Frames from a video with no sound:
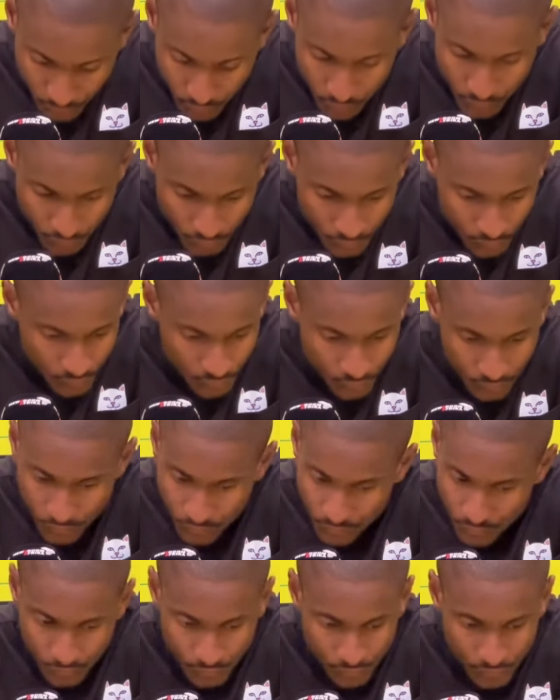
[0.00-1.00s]
within the
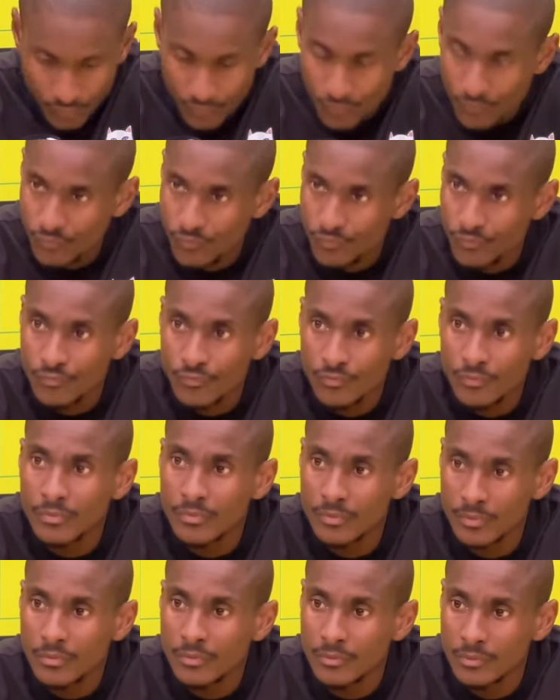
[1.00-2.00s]
team or starting 11
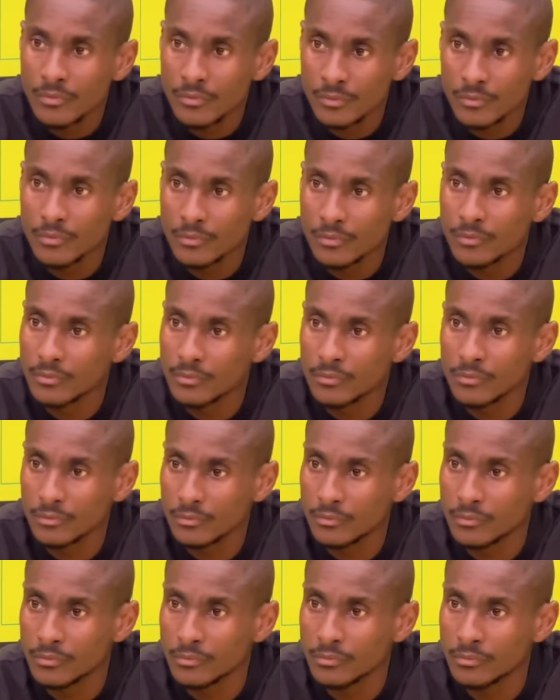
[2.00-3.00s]
that doesn't really
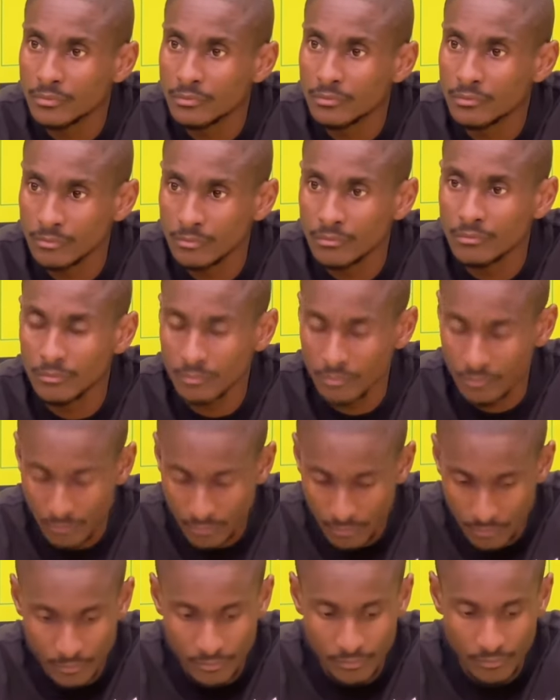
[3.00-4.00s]
play that often
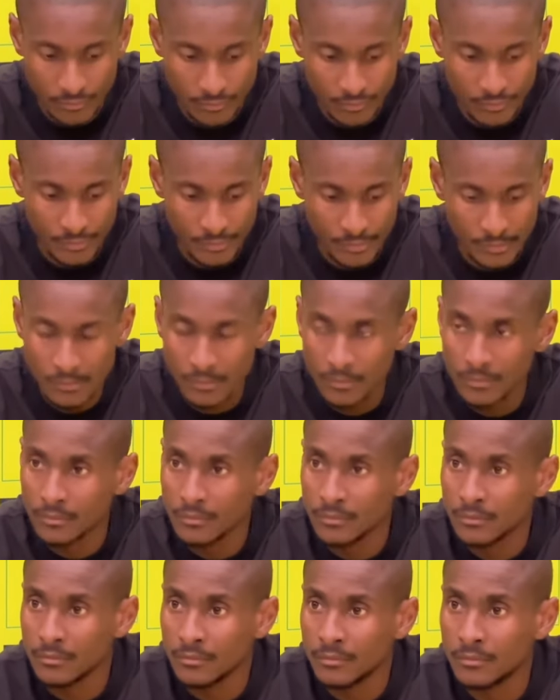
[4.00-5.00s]
and together to,
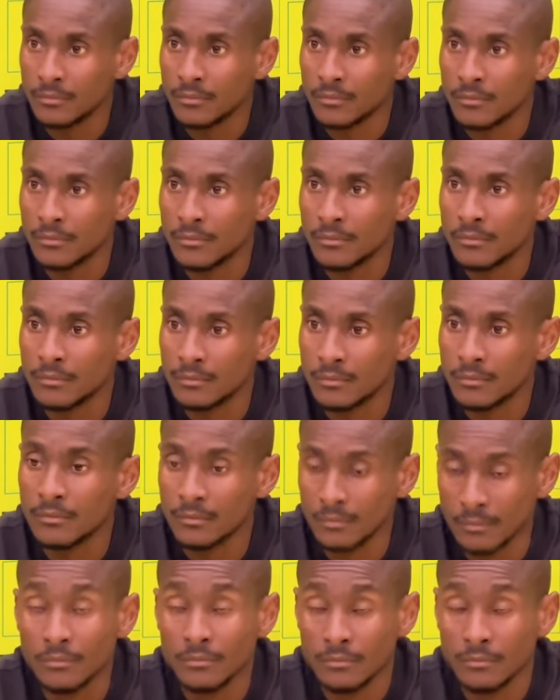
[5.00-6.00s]
to in the first
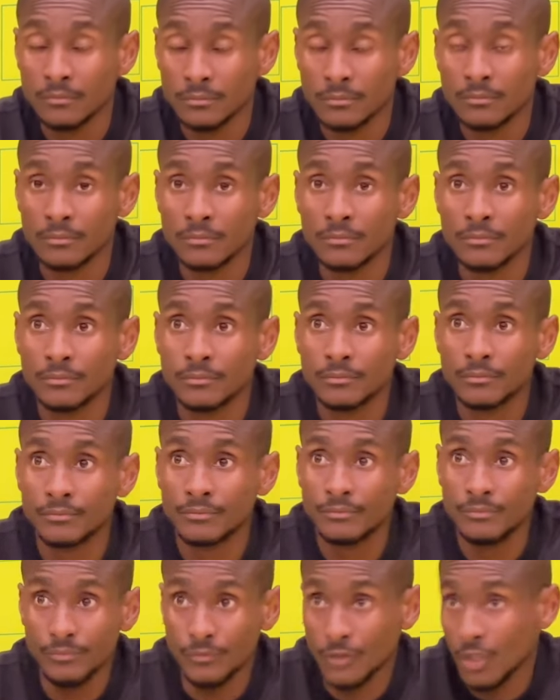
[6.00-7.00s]
place what, what are some of these
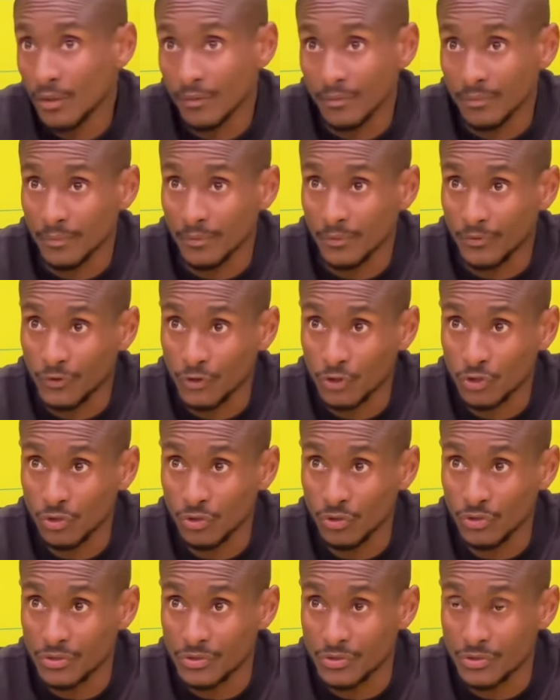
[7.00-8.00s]
challenges yeah well, for
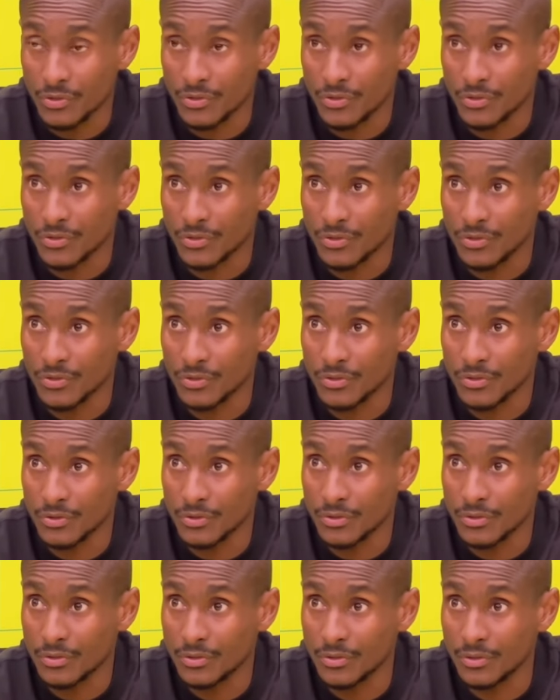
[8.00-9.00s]
sure it's, it's,
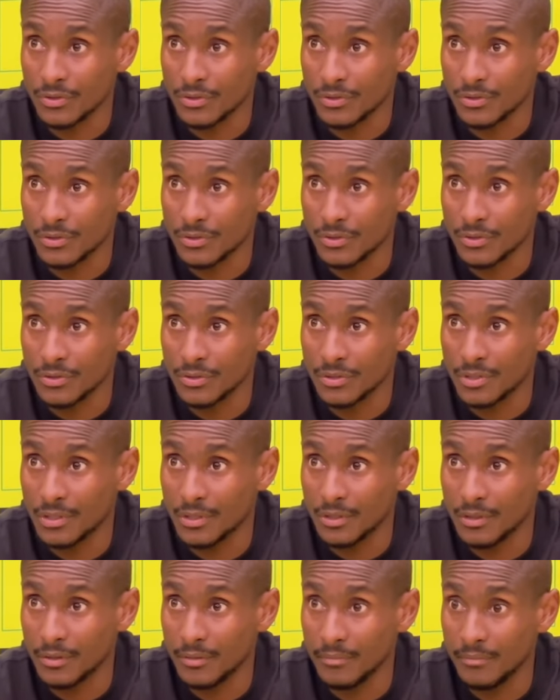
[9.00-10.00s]
it's, it's, it's,
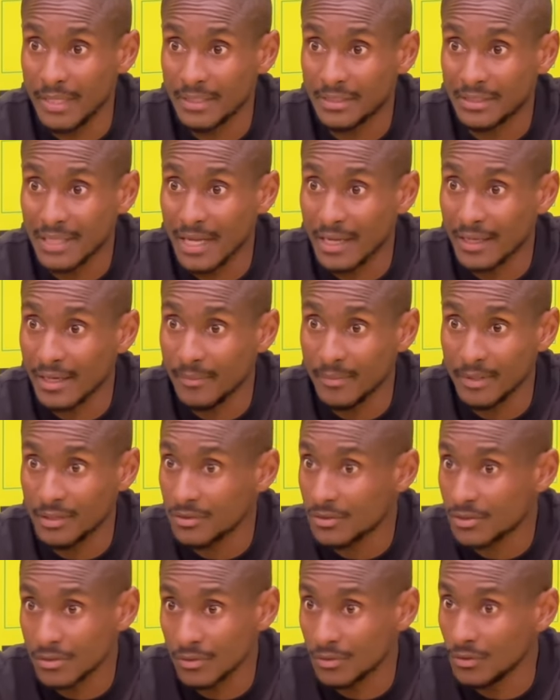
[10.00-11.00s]
the match
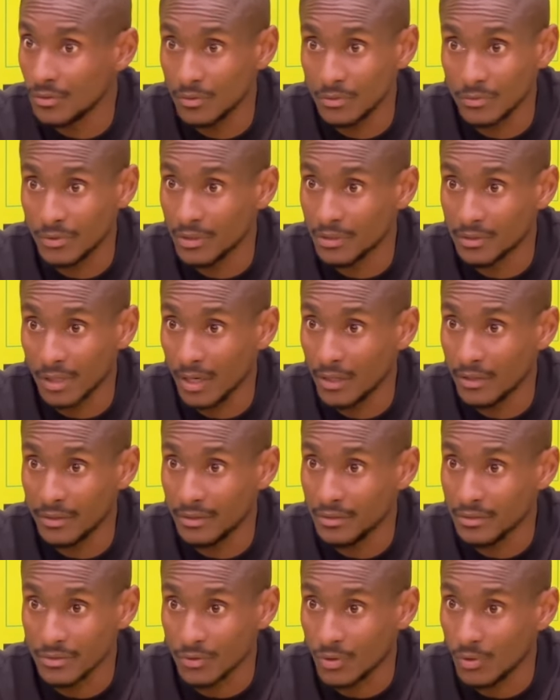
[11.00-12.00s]
dynamics you know the
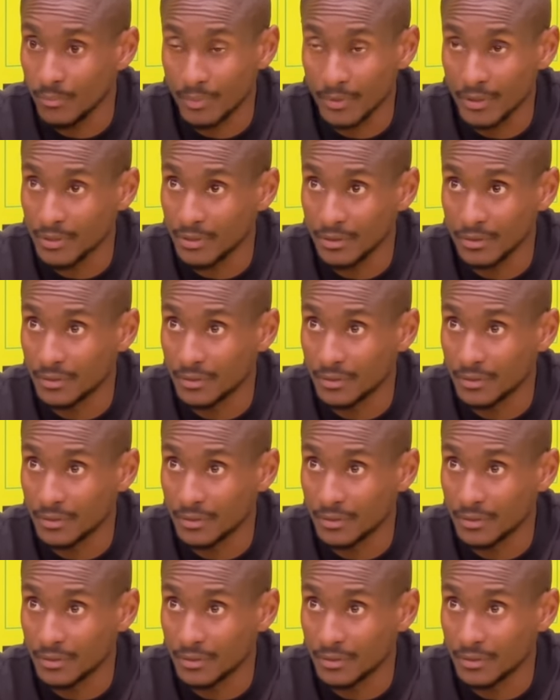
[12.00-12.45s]
training is completely